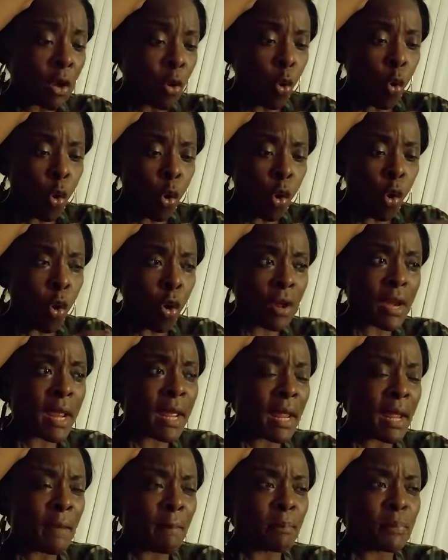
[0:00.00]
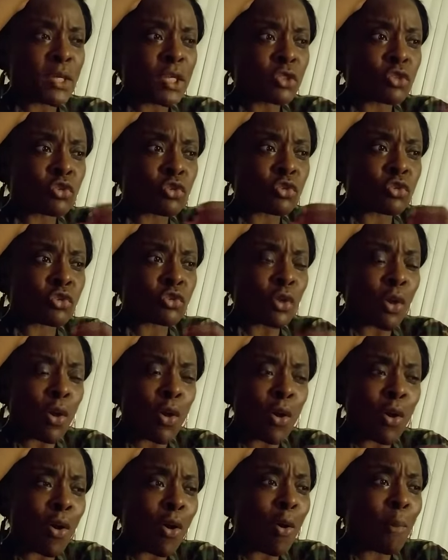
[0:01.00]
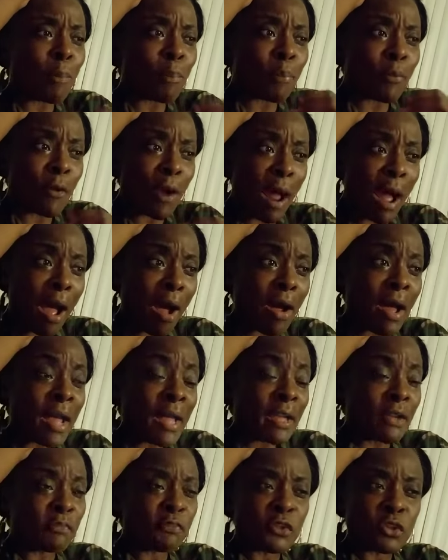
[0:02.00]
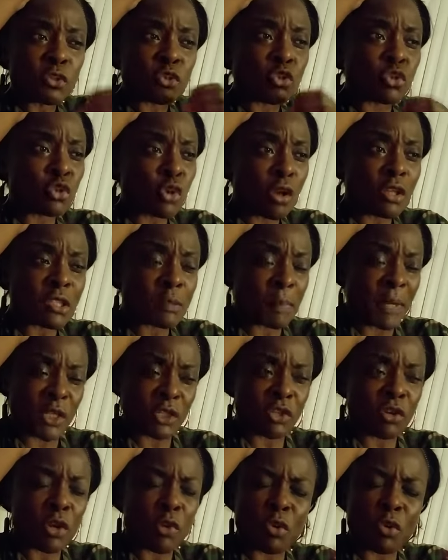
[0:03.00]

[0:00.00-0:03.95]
hold it and be so proud and feel so special.